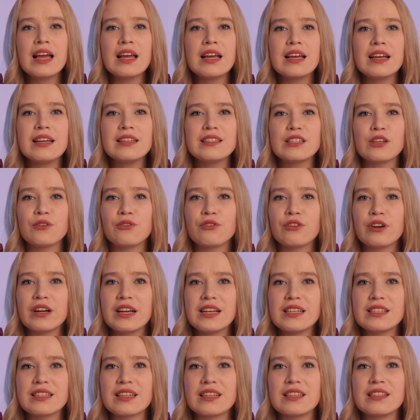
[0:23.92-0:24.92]
It's a
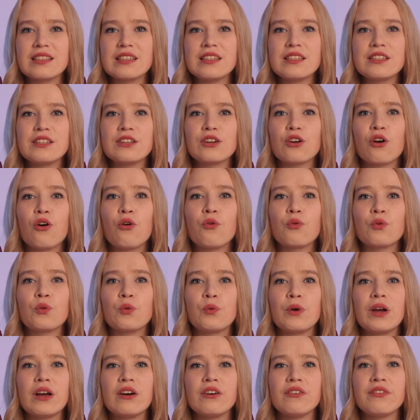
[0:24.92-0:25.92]
phrase consisting of
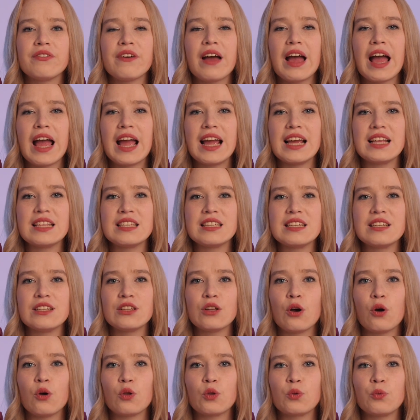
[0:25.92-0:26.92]
12,
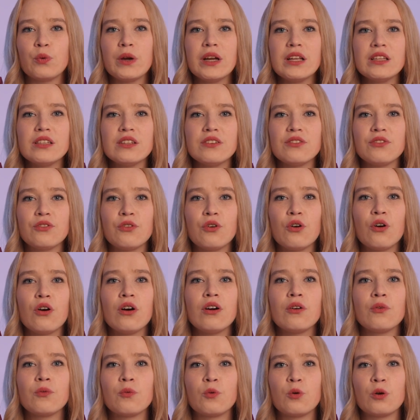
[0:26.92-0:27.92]
18 or
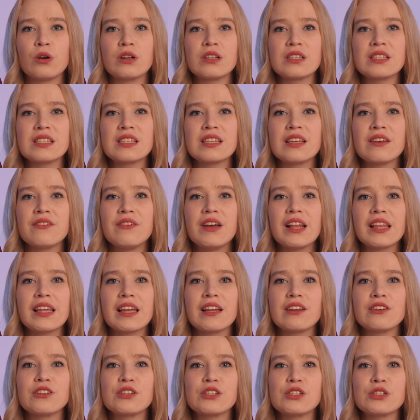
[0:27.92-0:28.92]
24 words that
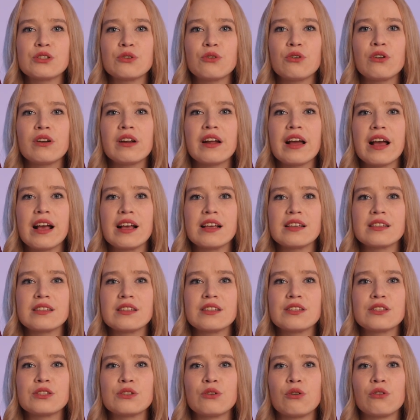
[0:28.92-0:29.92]
can restore
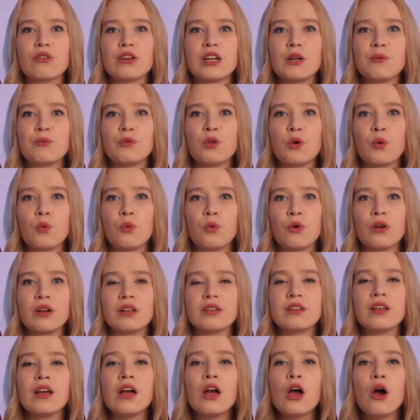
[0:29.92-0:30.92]
access to a crypto
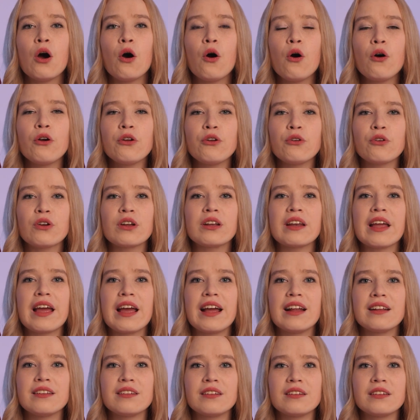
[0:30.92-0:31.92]
wallet or you can
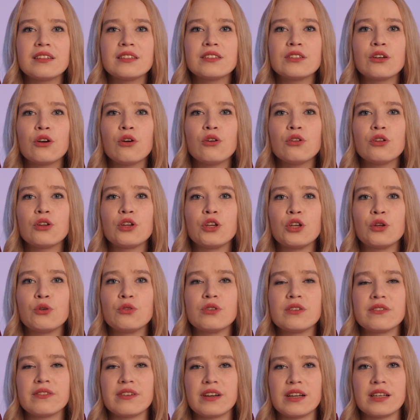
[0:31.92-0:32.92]
enter it on a new
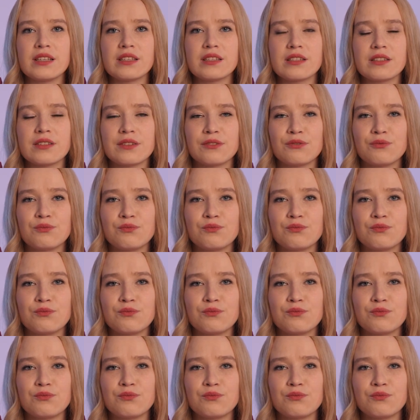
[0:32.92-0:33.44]
device.